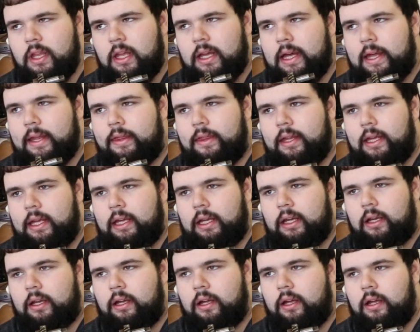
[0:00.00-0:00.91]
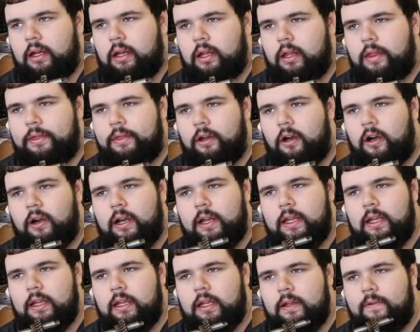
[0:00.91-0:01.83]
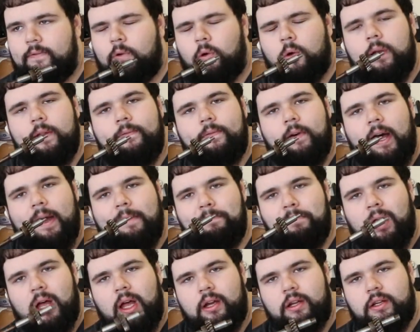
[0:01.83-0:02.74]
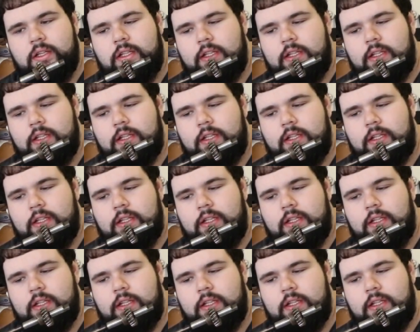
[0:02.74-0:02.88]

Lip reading: I think, 45 bucks